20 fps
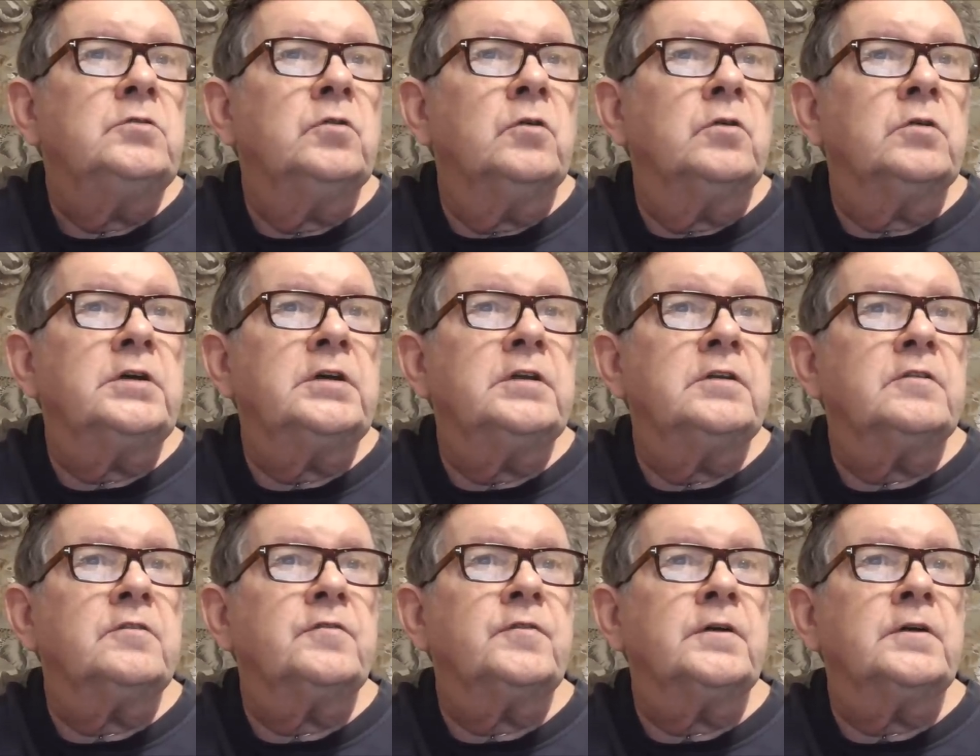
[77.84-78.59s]

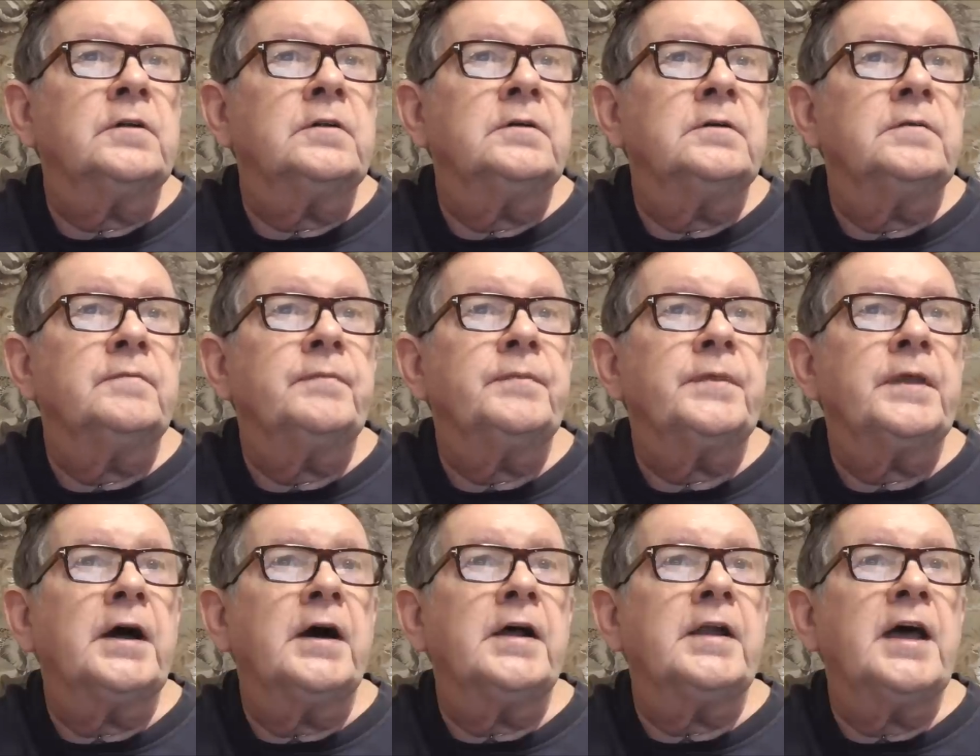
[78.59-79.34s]
Dawkinsville,
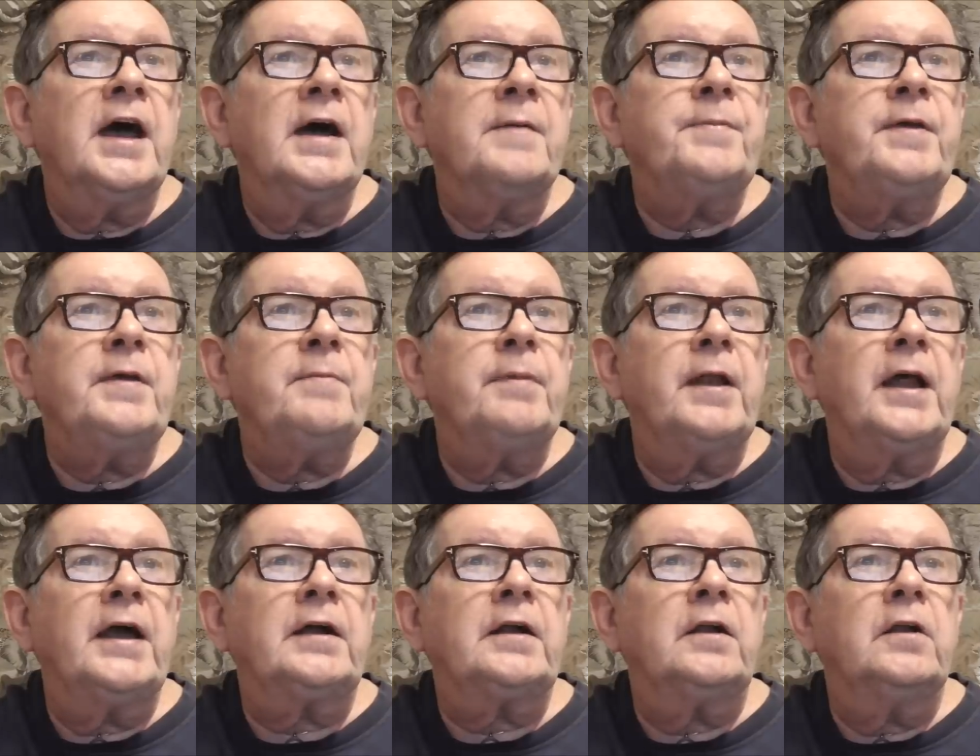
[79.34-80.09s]
unhappy
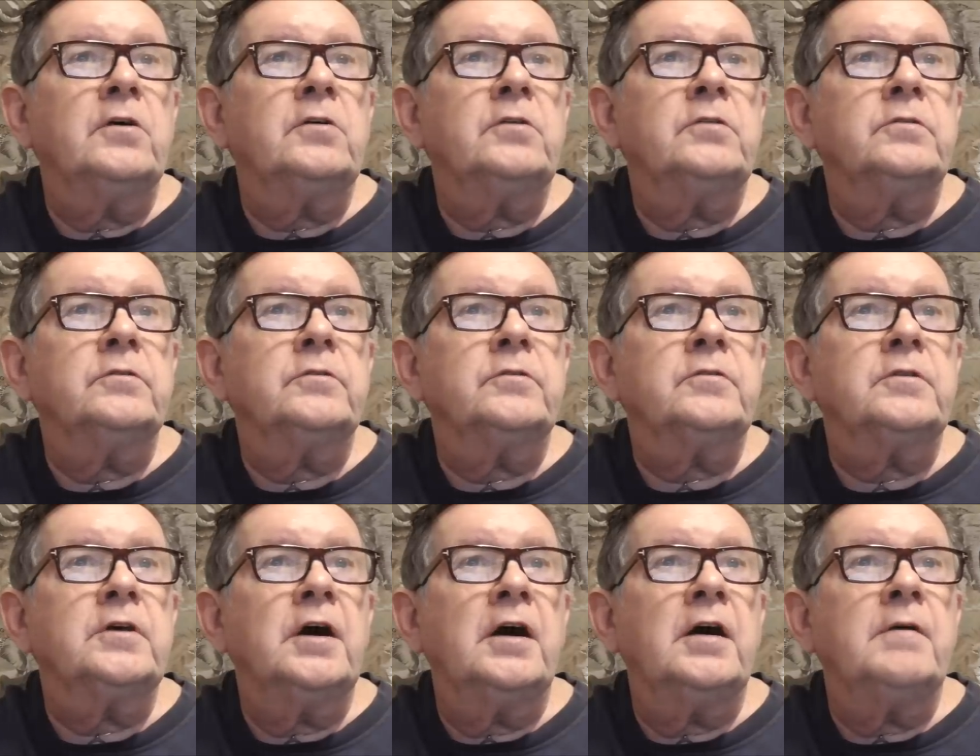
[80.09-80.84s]
black
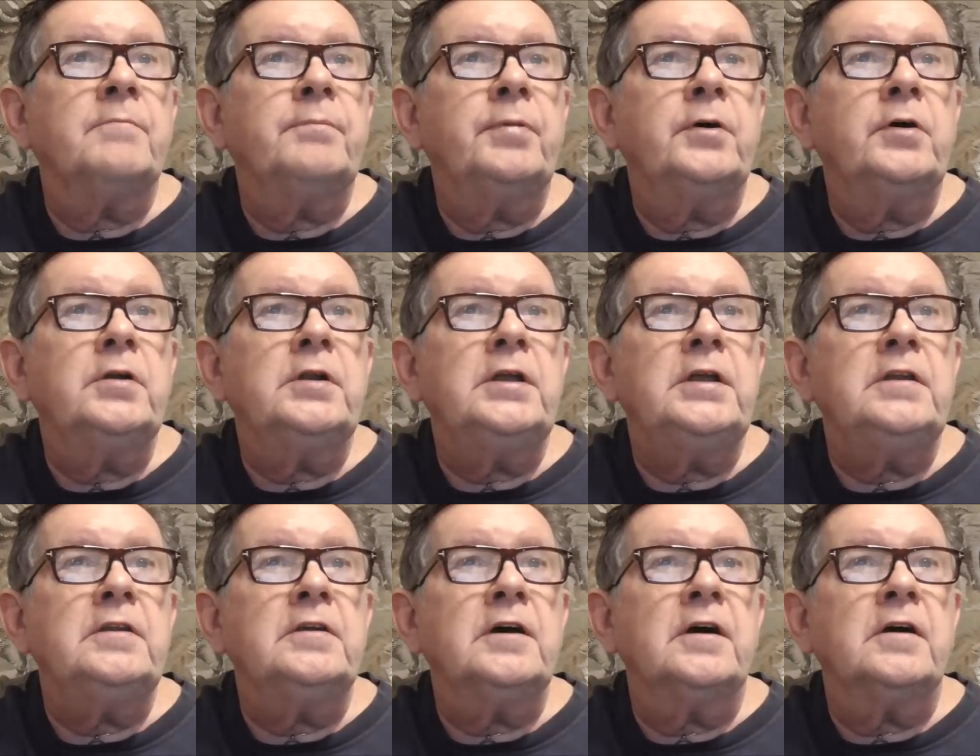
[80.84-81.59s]
locals are
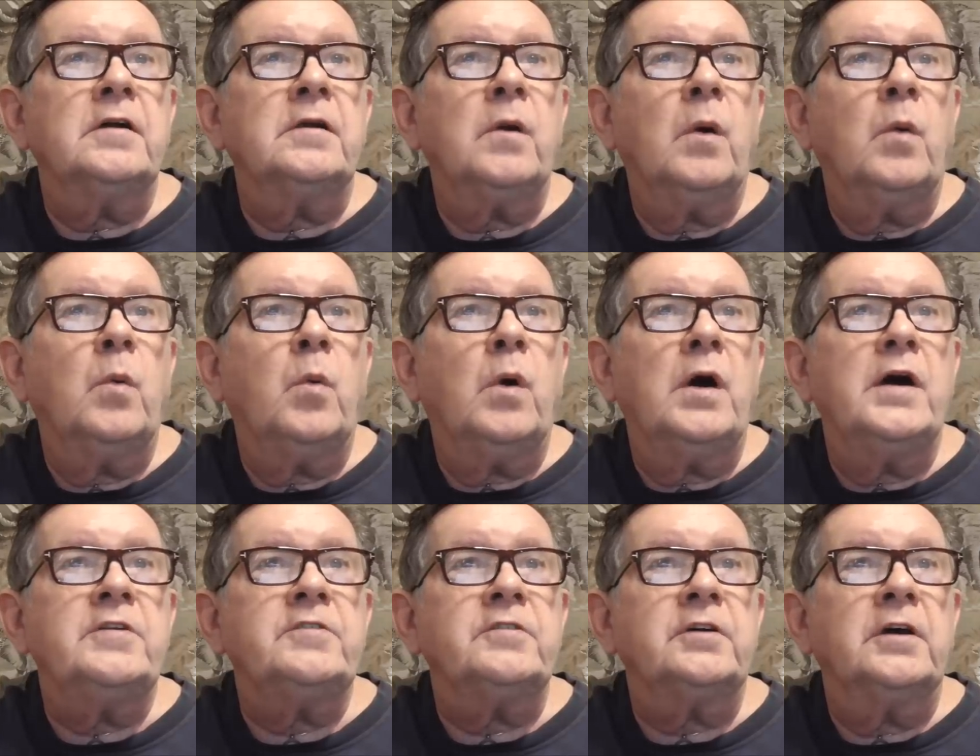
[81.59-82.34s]
burning down
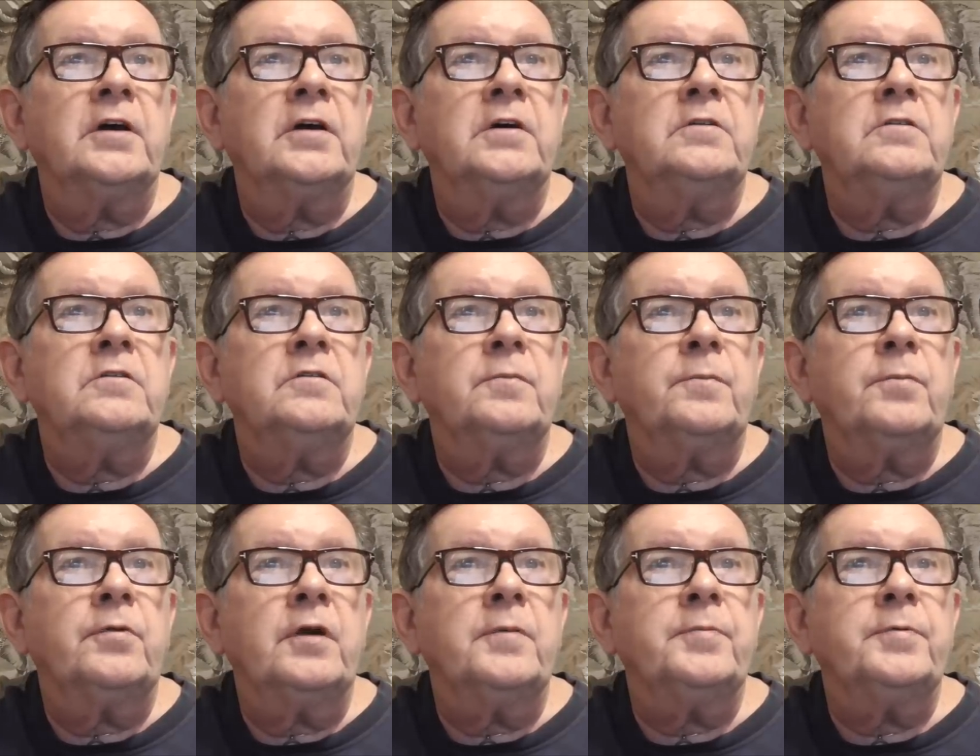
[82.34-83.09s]

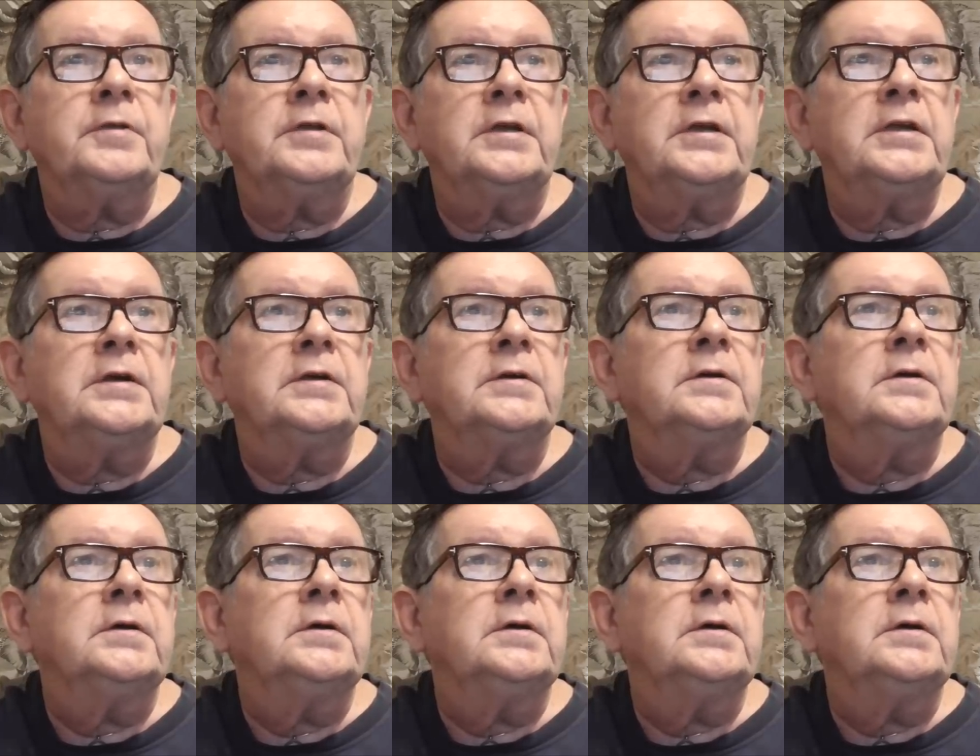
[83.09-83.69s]
white-owned property.